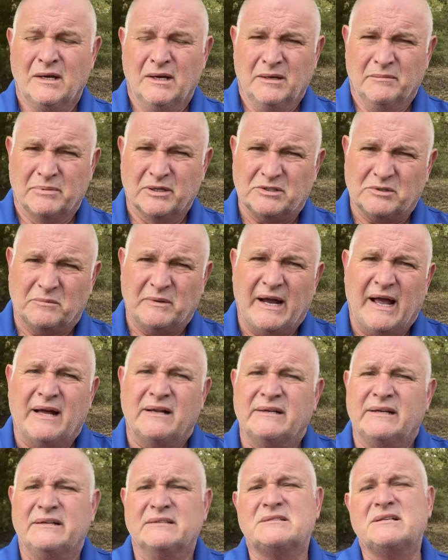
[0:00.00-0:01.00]
But the
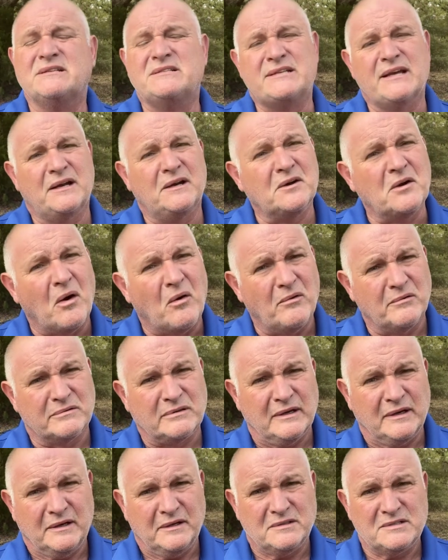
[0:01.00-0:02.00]
reality is, he said, in all
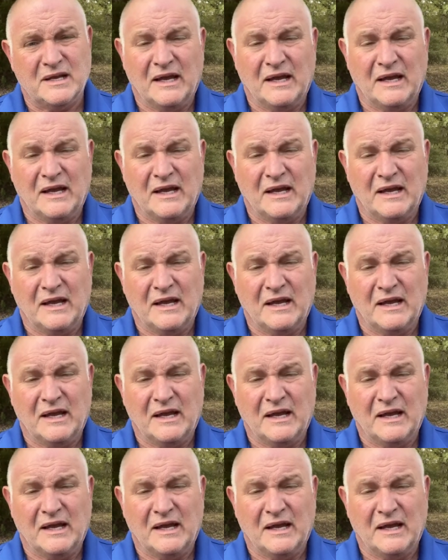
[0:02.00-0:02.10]
things,